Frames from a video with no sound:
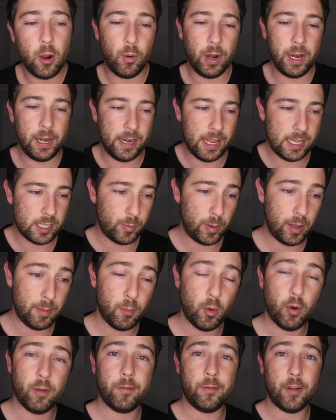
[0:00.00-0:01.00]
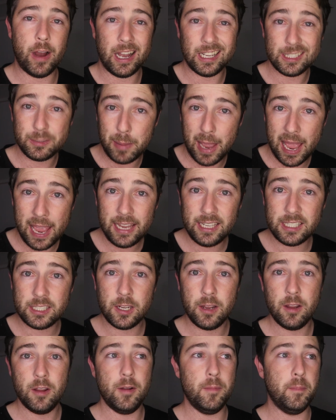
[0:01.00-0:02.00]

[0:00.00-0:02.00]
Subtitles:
When it needs to be more fast-paced,